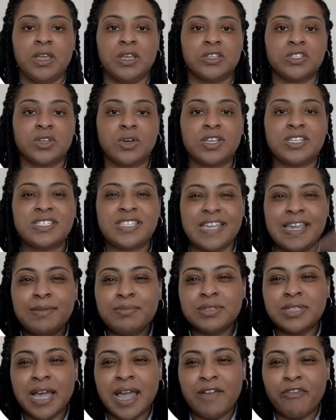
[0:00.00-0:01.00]
So it
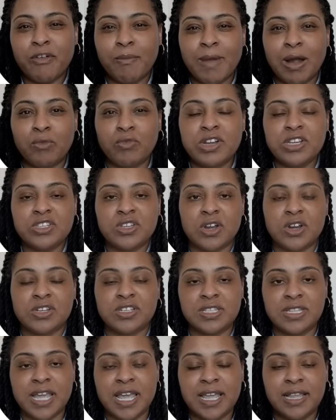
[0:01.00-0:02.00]
seems like from my
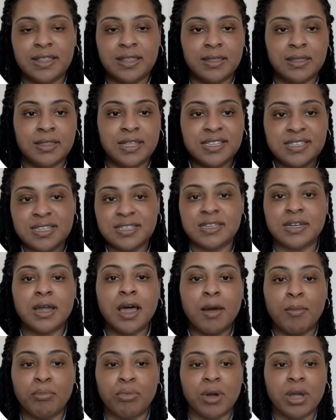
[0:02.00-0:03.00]
research that this is an
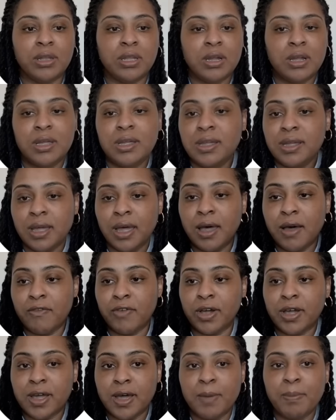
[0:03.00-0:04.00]
umbrella of
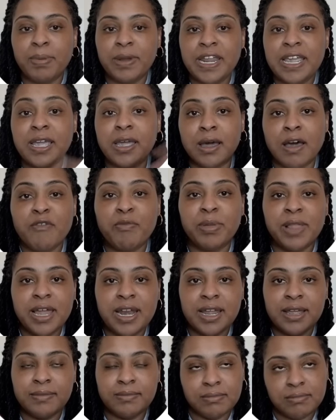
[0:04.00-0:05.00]
a company.
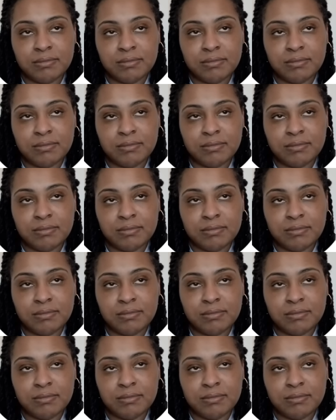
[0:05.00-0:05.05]
GovPlanet